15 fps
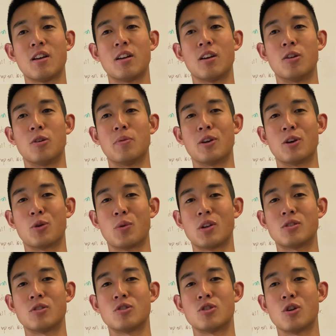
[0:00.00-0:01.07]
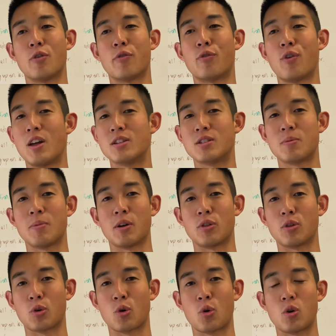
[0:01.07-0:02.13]
It'll be great to show friends about
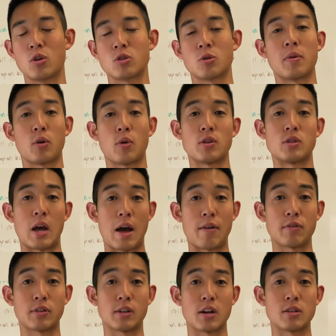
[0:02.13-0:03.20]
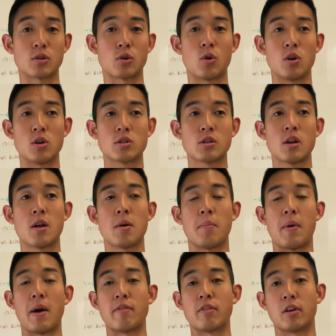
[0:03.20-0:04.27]
the course. It'll be great to advertise the course.
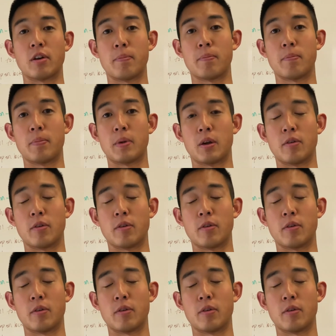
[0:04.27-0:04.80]
Might even be